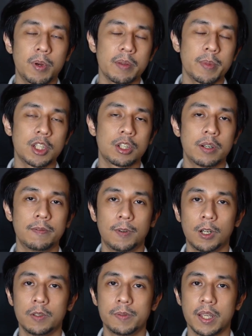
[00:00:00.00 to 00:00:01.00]
pretty much
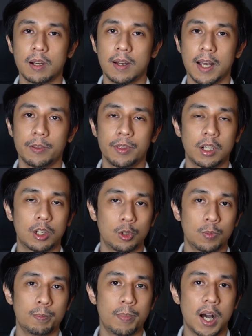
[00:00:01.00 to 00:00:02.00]
revolves around the
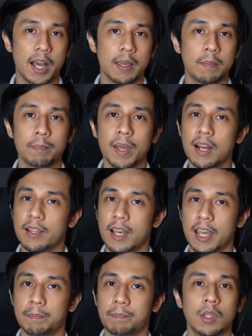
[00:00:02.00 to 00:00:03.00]
group buy
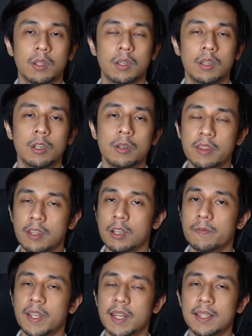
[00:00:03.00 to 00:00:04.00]
paradigm. You can
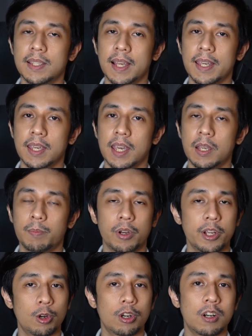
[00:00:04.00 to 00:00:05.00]
think of it as like a
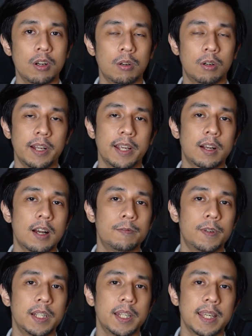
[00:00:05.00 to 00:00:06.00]
pre-order or a
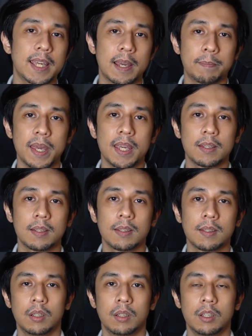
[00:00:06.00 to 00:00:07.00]
crowdfunding campaign.
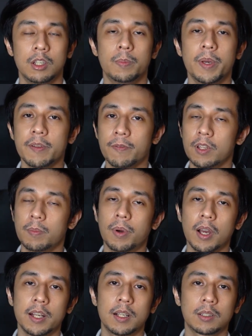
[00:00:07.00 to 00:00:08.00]
You pay for the
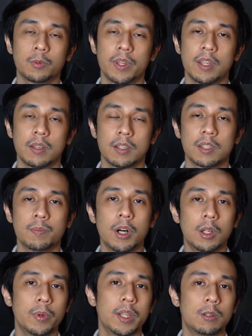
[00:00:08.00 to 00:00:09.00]
product within a
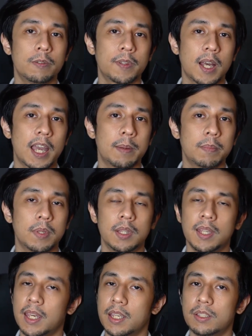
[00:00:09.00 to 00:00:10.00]
small window of time,
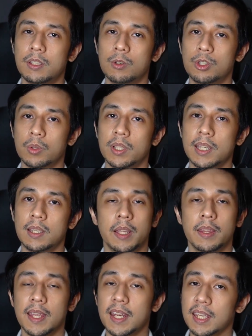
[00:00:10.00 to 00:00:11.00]
days usually,
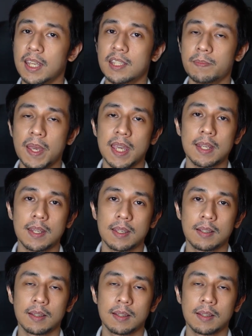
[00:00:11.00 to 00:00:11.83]
and then it gets made,